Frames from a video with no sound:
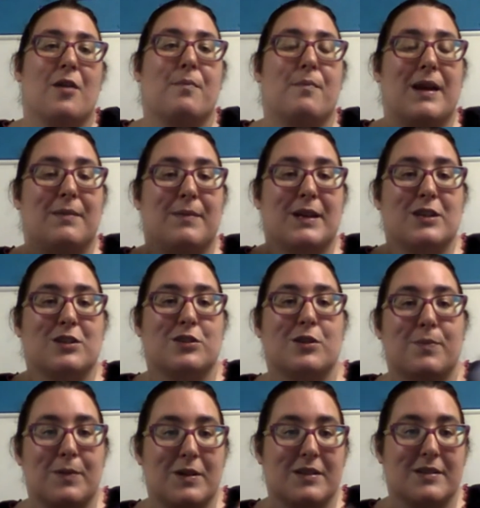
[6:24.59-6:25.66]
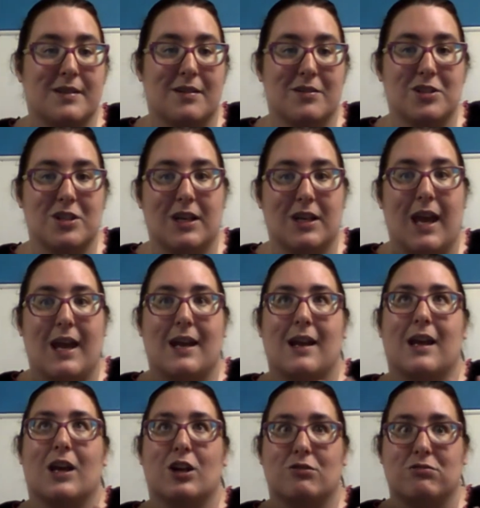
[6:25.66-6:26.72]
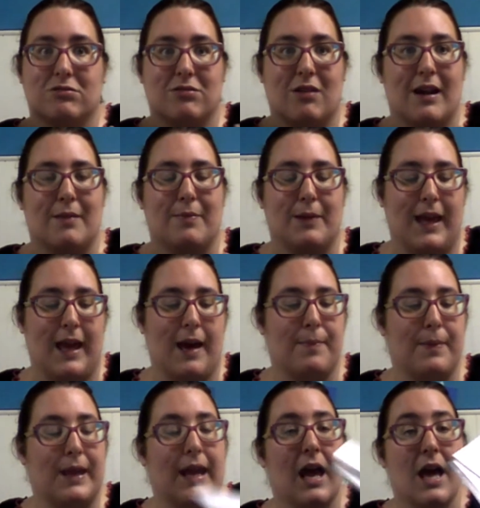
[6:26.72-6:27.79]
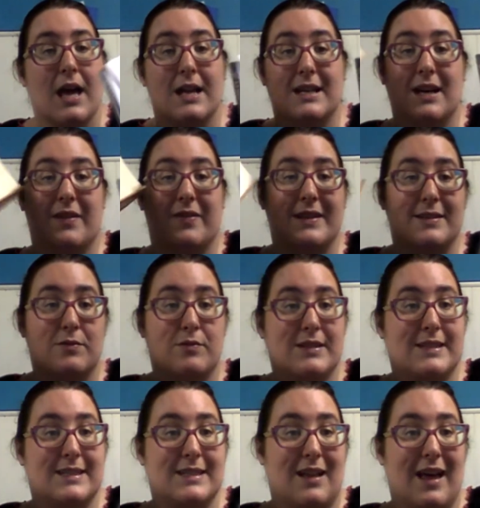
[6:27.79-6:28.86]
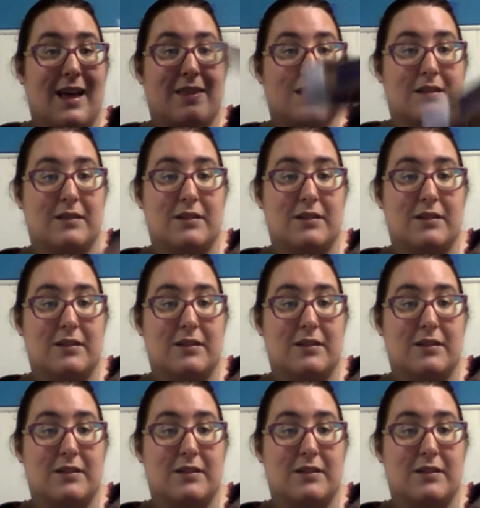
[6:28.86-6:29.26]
made me super nostalgic and incredibly happy. Now, this one still had the